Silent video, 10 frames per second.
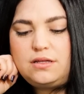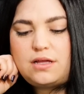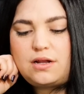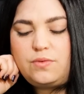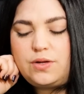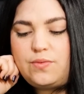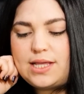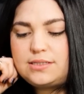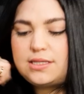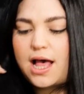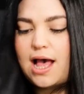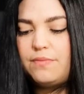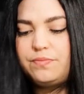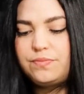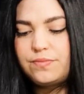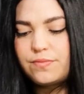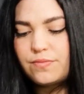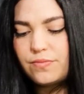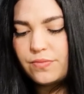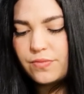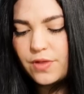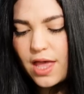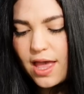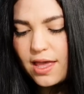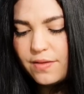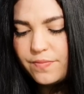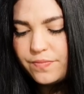I don't want to waste that. Okay.